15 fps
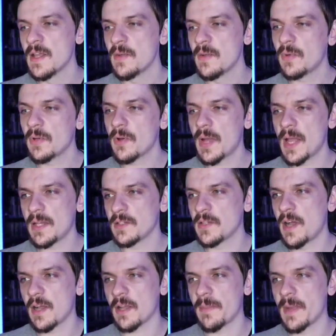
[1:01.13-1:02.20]
We'll go ahead and
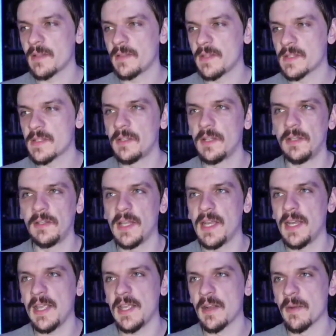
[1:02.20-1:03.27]
talk about this little
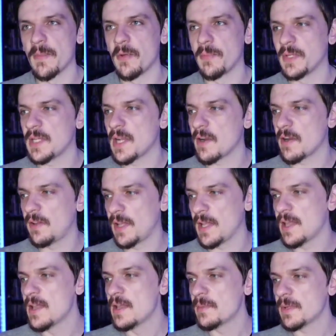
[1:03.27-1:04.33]
lady here
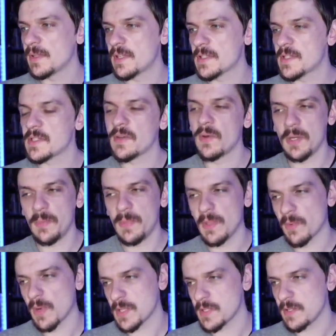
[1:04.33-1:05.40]
momentarily, but this is going to be the
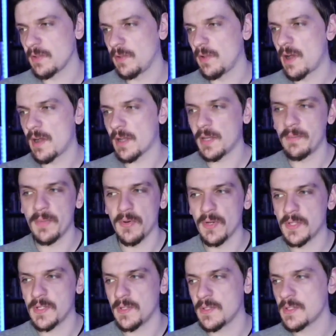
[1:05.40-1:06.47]
rest of the login
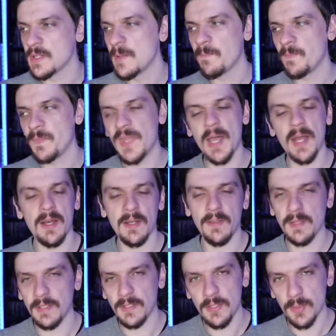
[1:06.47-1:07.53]
bonuses. Not
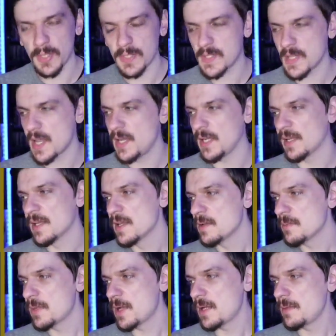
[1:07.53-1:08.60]
anything too exciting,
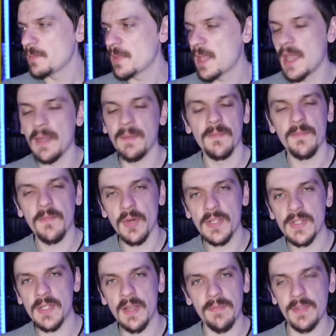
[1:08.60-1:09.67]
but hey, free
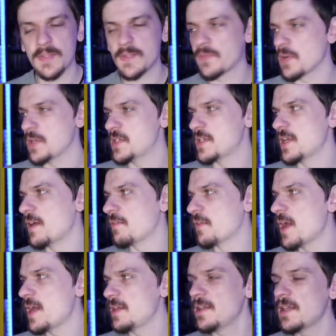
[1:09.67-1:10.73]
stuff, it's free stuff,
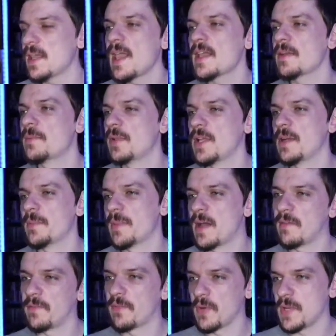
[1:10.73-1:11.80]
right? You can't complain
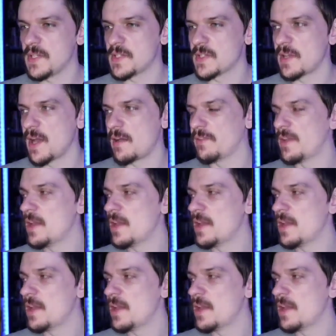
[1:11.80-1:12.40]
about free stuff.